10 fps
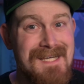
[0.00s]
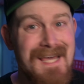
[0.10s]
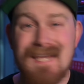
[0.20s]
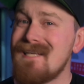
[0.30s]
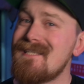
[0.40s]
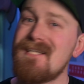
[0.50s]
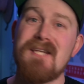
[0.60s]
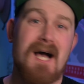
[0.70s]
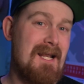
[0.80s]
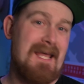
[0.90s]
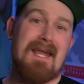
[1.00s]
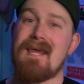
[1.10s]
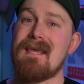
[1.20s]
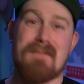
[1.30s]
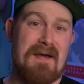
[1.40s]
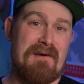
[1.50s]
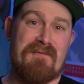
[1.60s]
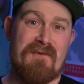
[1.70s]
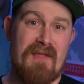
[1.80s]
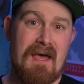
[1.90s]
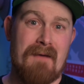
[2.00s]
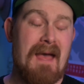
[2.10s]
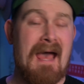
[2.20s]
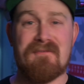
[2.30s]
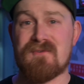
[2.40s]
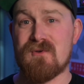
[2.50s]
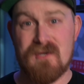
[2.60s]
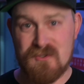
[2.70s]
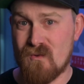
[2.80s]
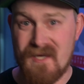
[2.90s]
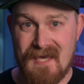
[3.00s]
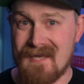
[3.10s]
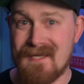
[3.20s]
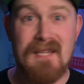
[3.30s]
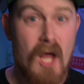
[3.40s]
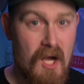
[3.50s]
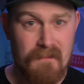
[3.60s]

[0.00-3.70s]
And it did not get any better for them after this weekend in Long